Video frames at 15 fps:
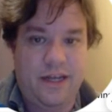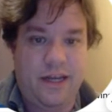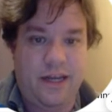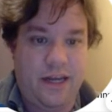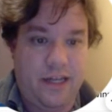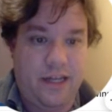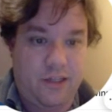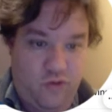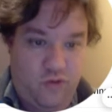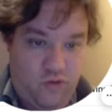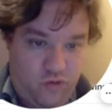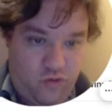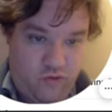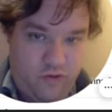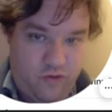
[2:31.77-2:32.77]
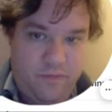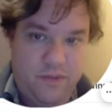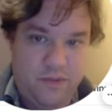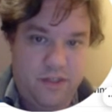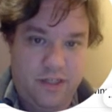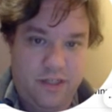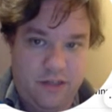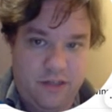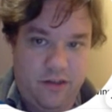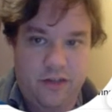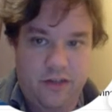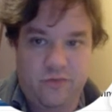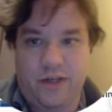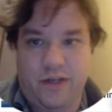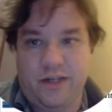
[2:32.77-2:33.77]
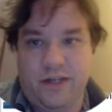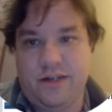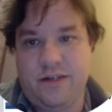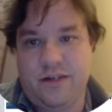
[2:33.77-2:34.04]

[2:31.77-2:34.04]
and led 2 trumps, he still has 1.